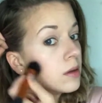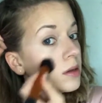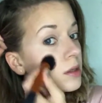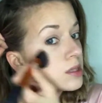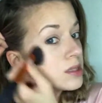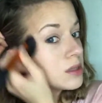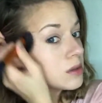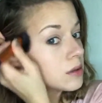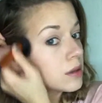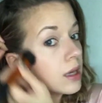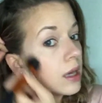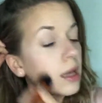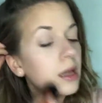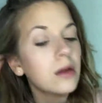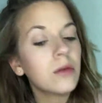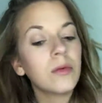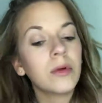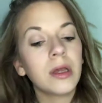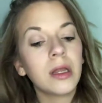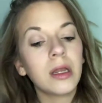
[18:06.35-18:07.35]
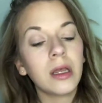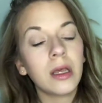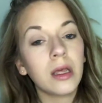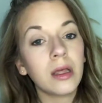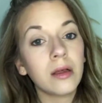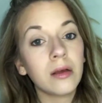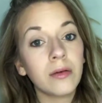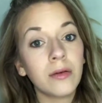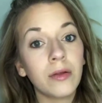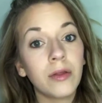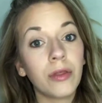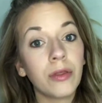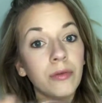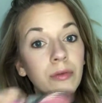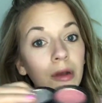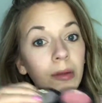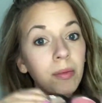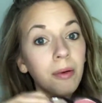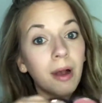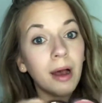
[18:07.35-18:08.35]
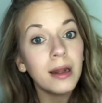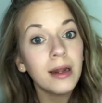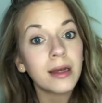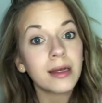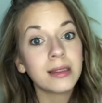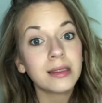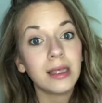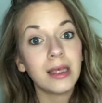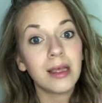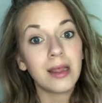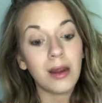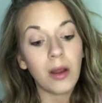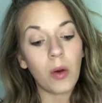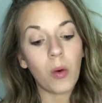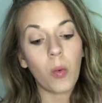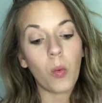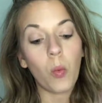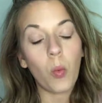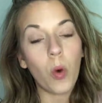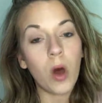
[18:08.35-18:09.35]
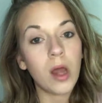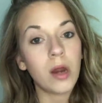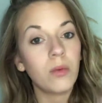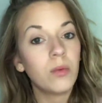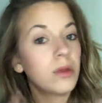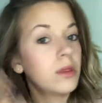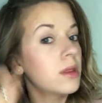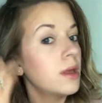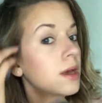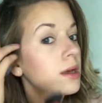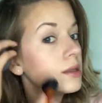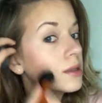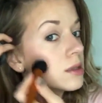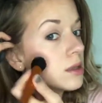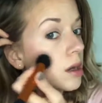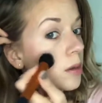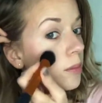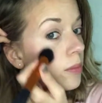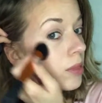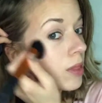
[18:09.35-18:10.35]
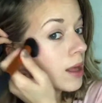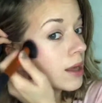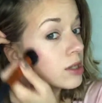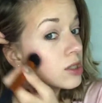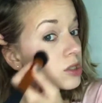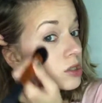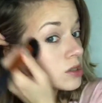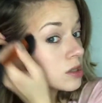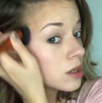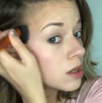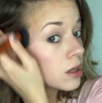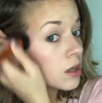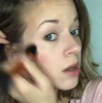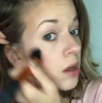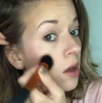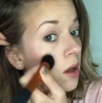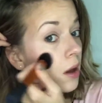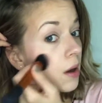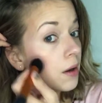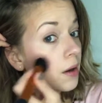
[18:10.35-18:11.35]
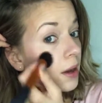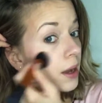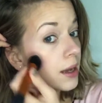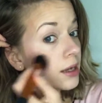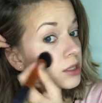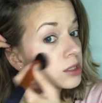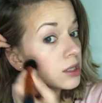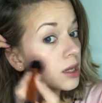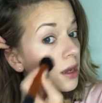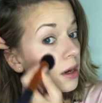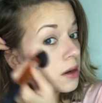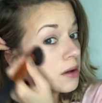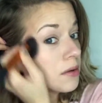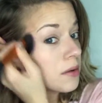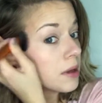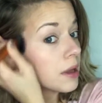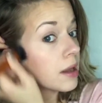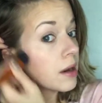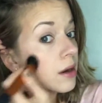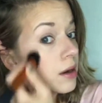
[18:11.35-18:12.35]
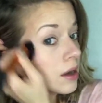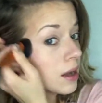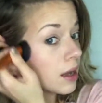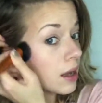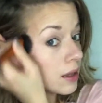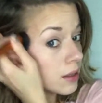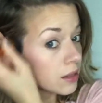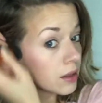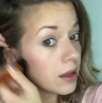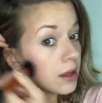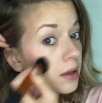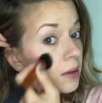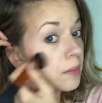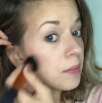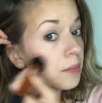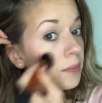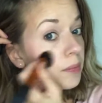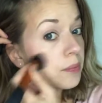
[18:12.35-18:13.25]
So again, we're getting 3 products in one with this: our blush, our eyeshadow, and our highlight.